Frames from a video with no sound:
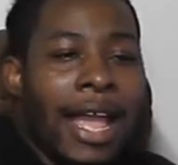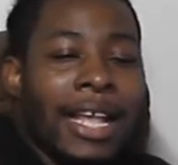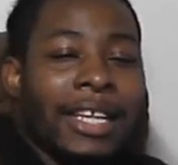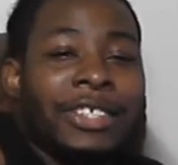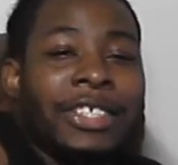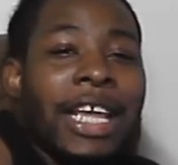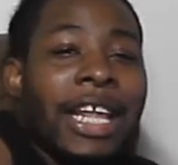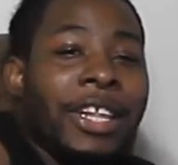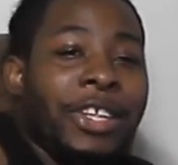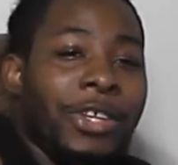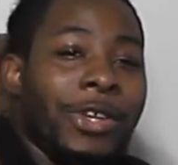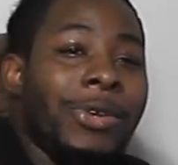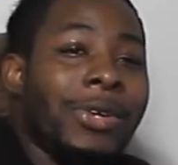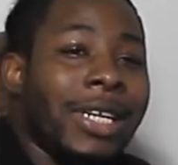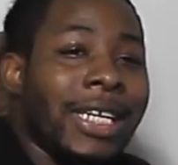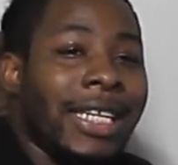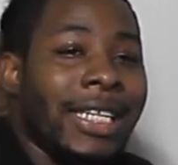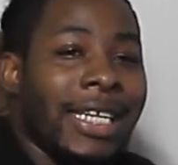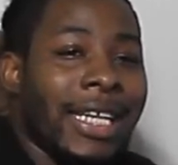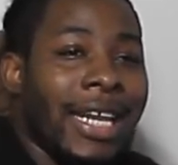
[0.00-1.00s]
Instead of you
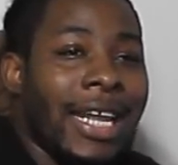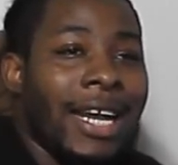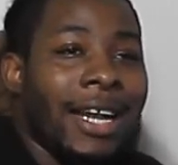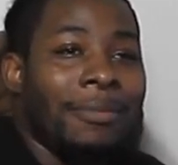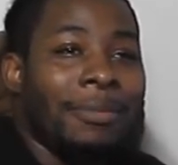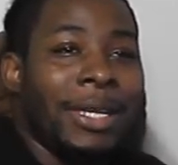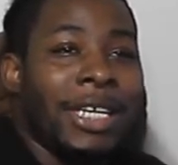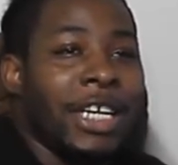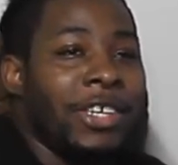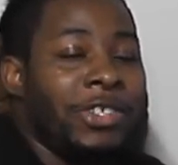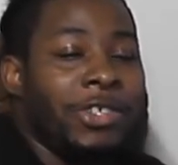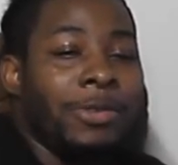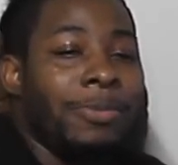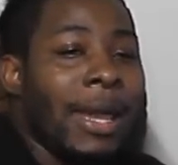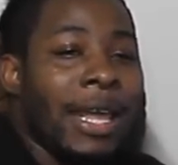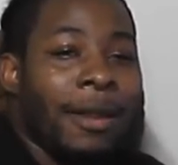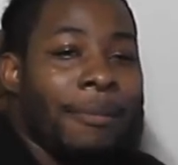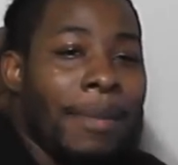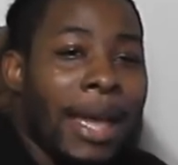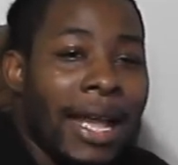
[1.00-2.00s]
cleaning it up because you
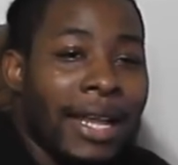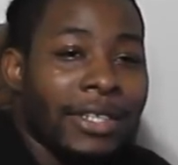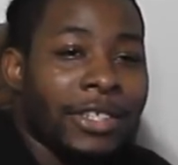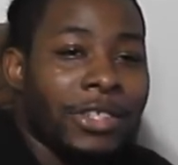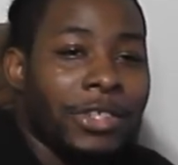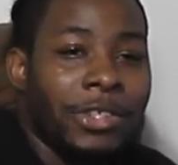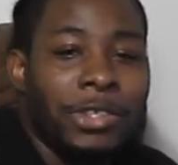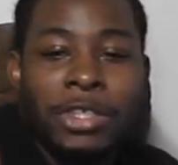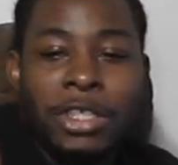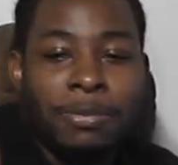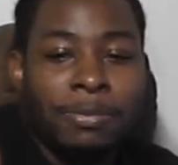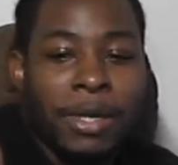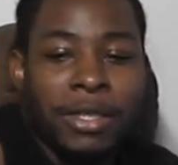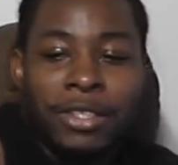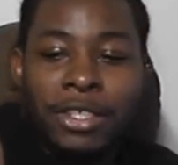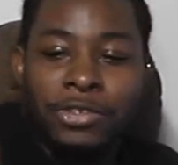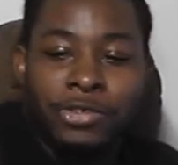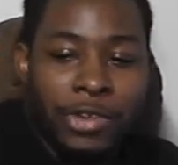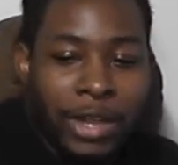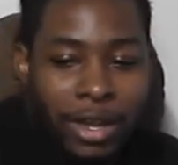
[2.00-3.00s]
made a mess, you
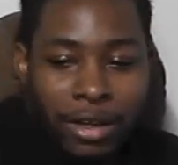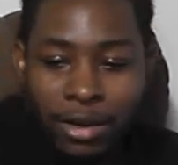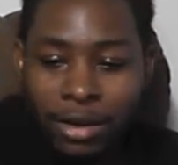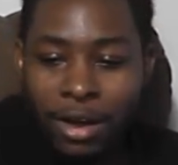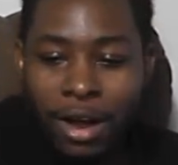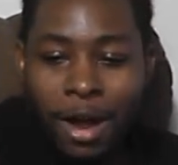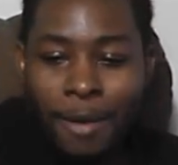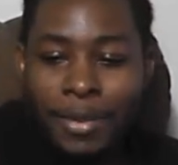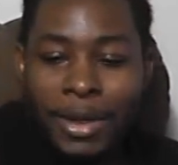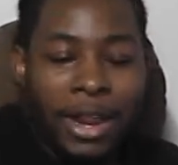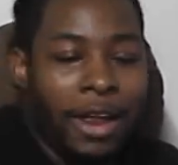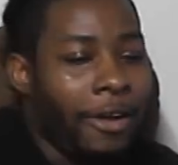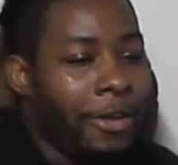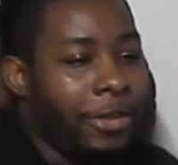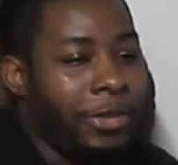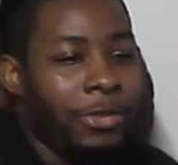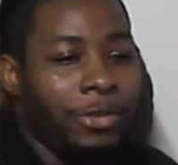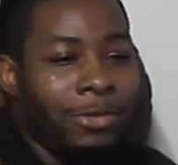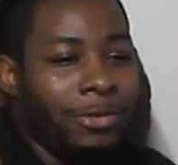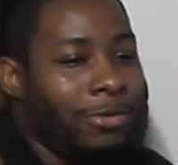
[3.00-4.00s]
spilt the drink on the carpet or
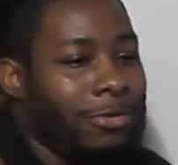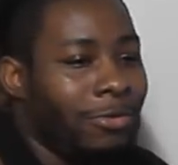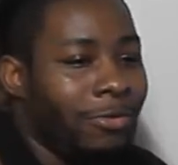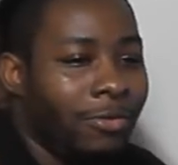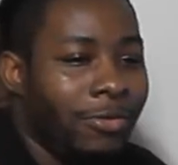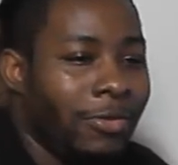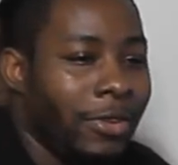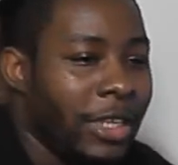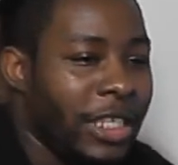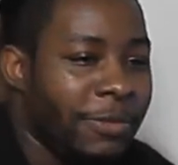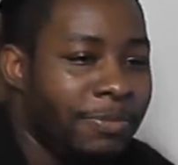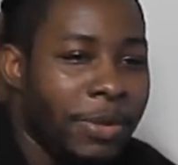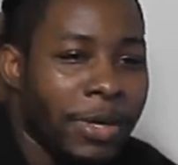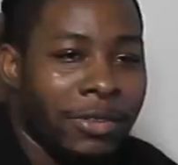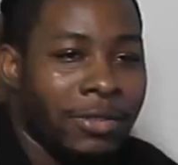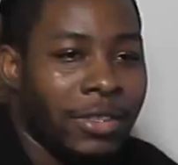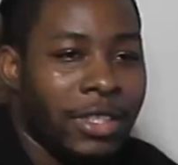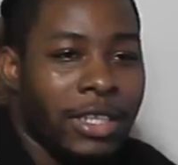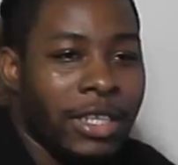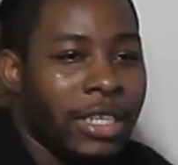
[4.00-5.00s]
you
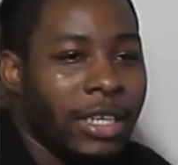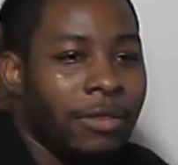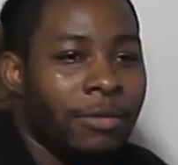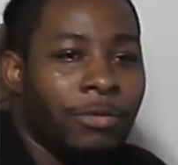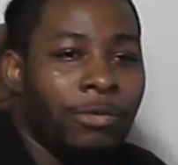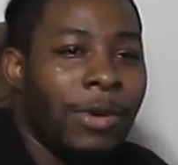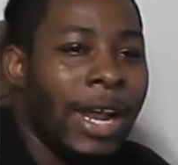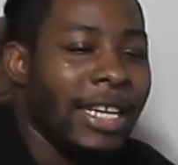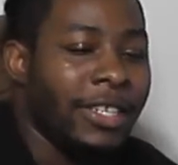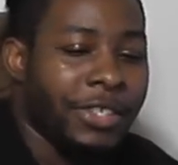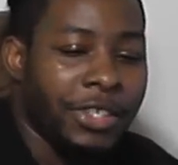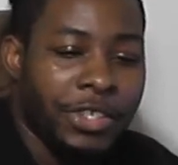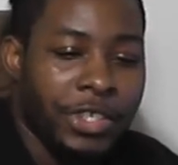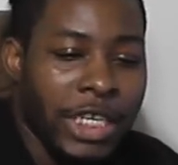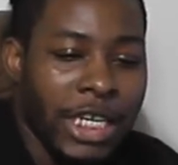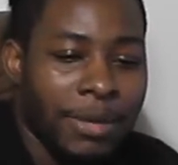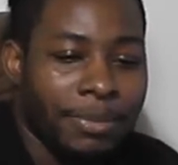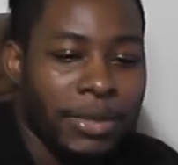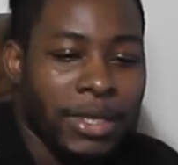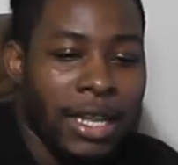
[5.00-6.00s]
spilt wasted
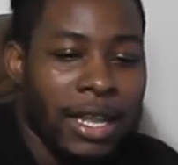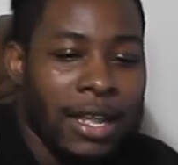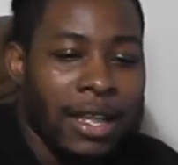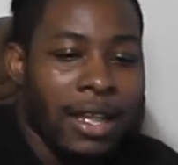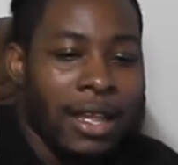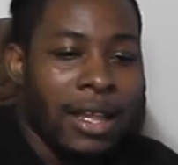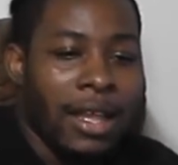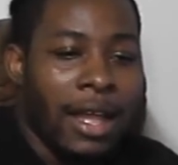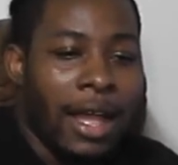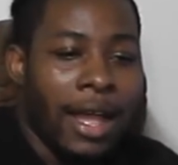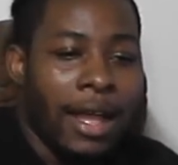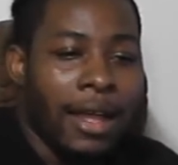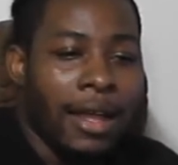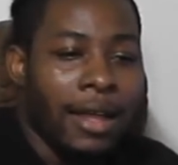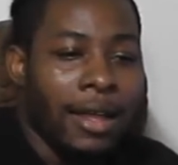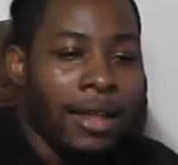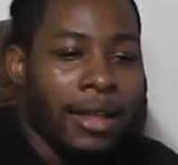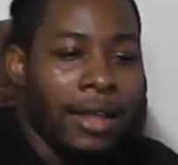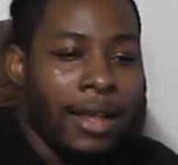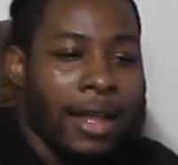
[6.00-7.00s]
chips,
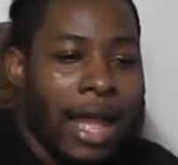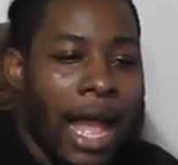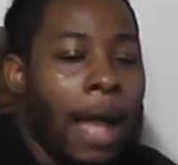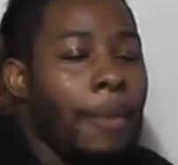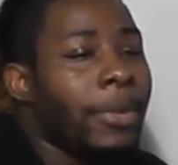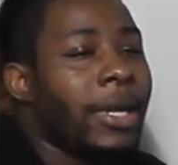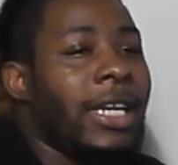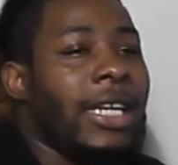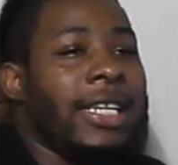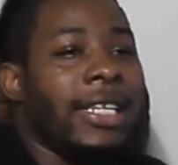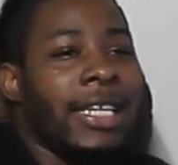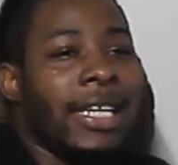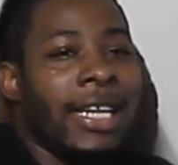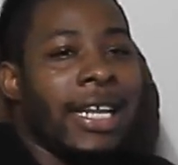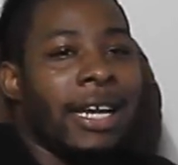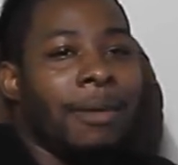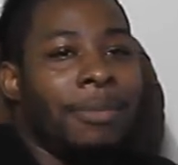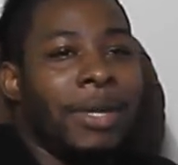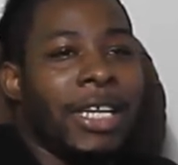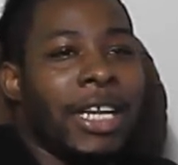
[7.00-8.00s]
I'm cleaning it
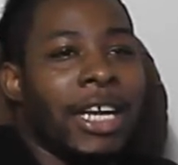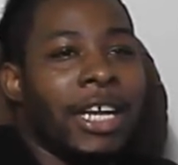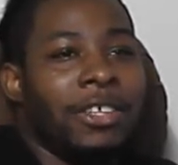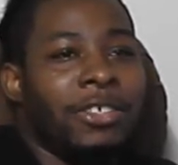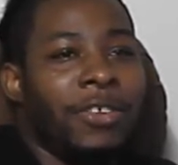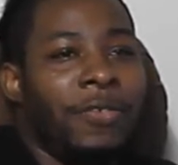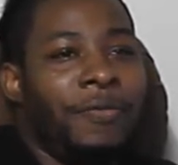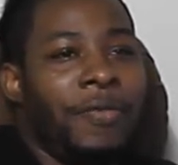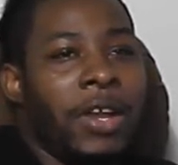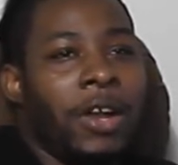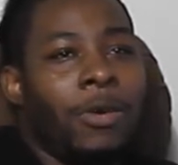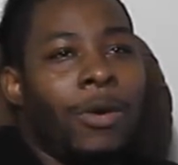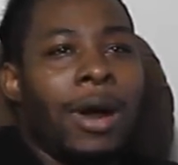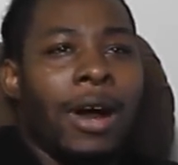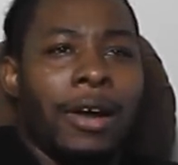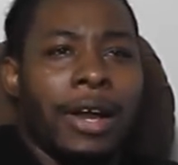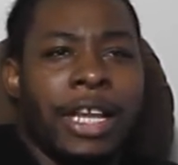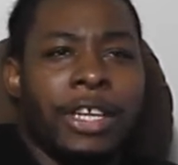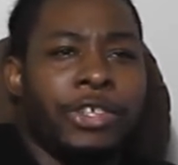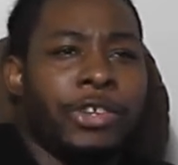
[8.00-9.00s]
up because you feel,
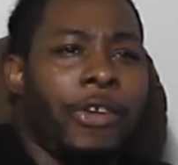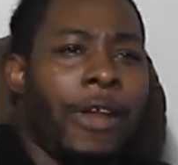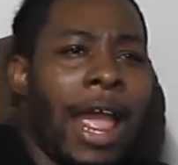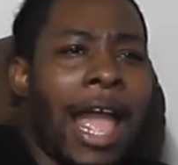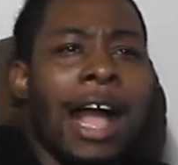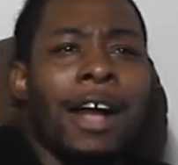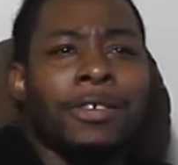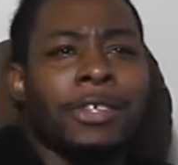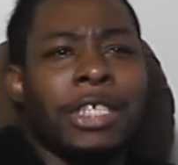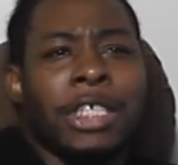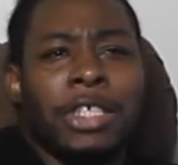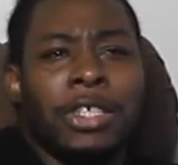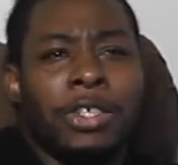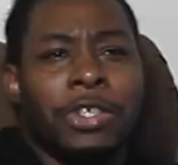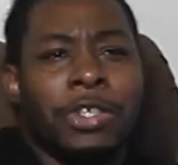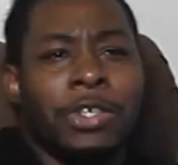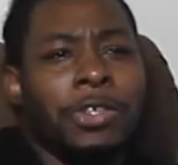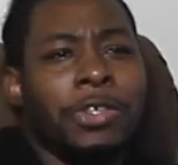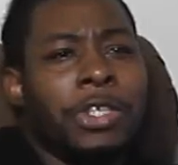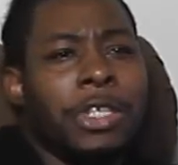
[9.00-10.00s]
well, it's your house
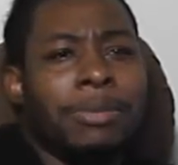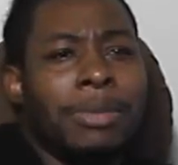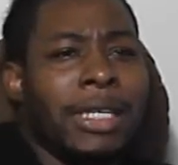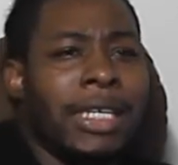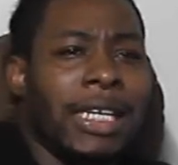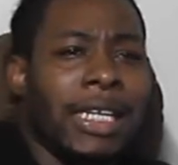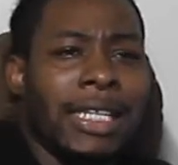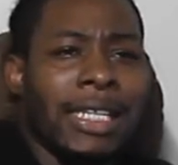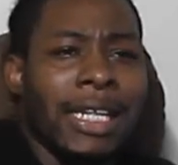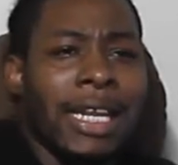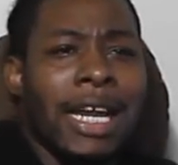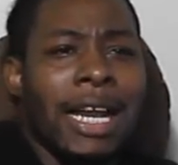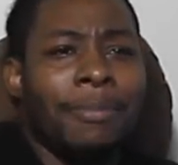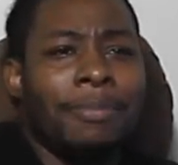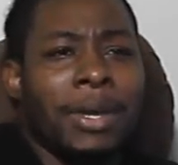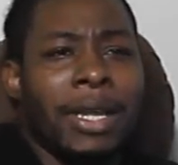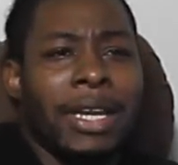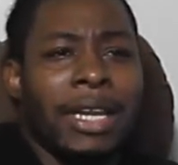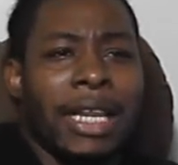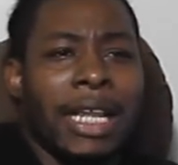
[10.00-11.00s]
and you should be cleaning it
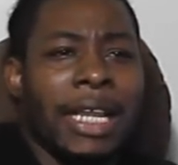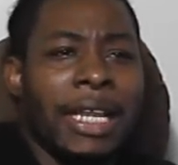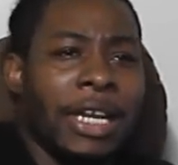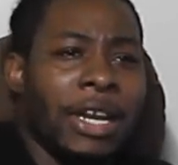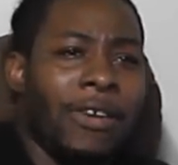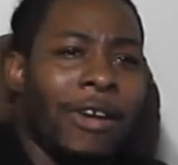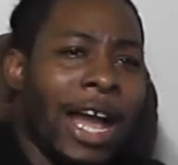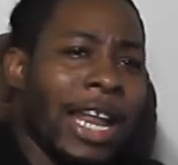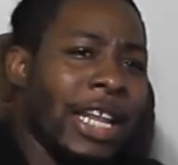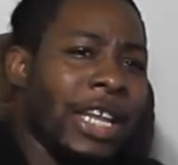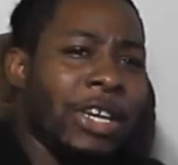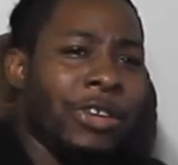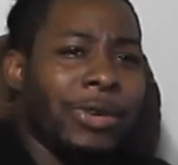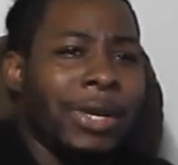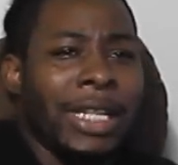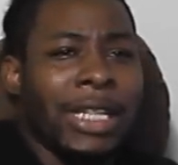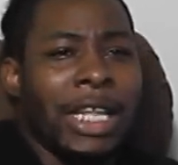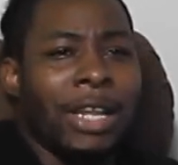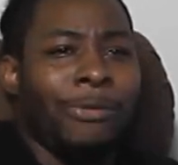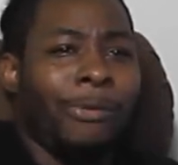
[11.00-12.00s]
up and, and you know, I didn't
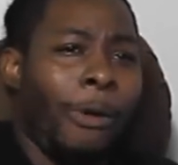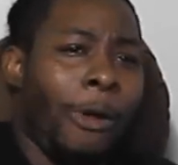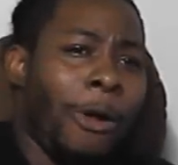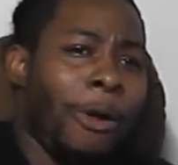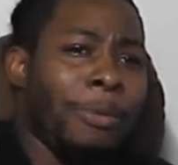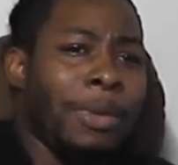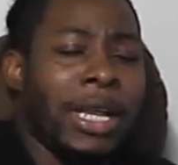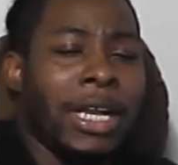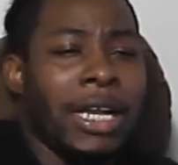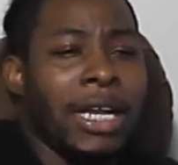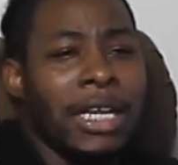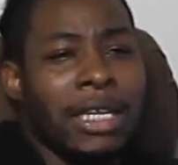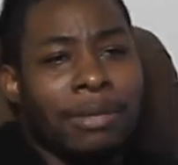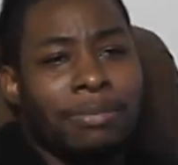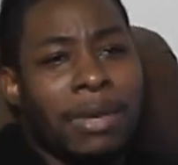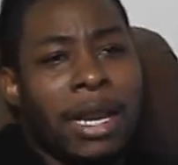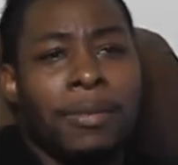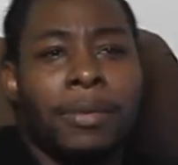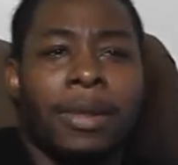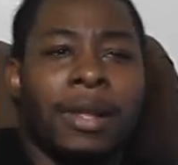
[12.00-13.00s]
do anything wrong
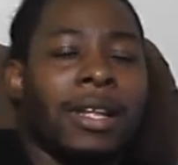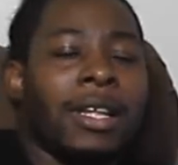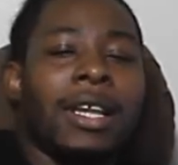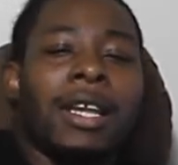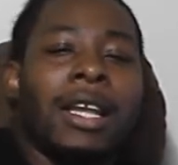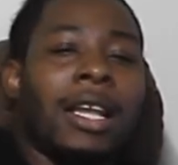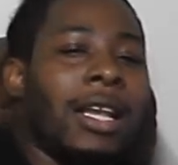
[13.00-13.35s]
because blah, blah.